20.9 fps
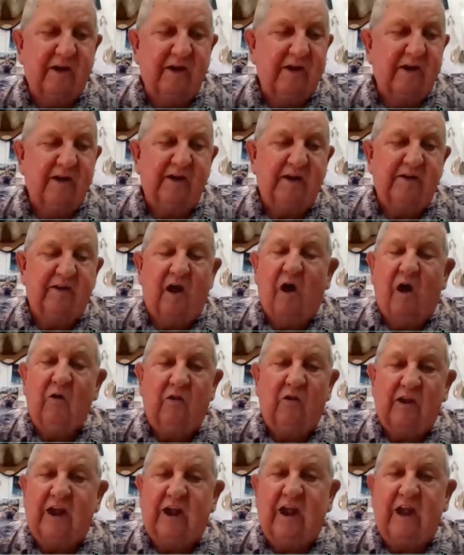and all
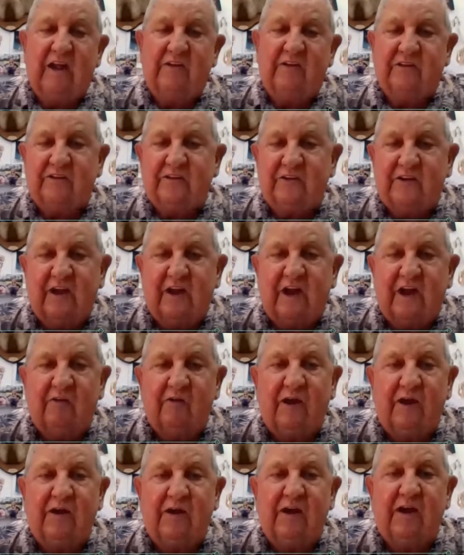the guys that's got out
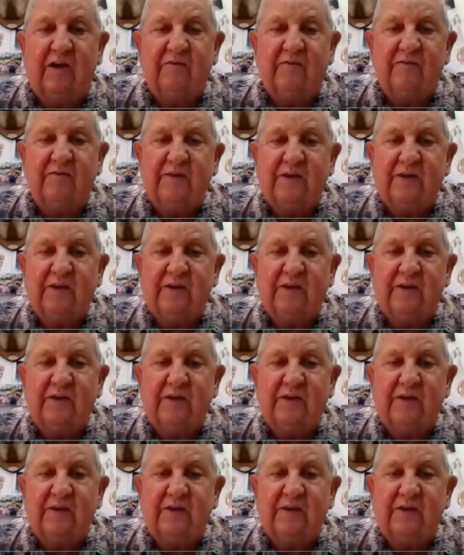right now.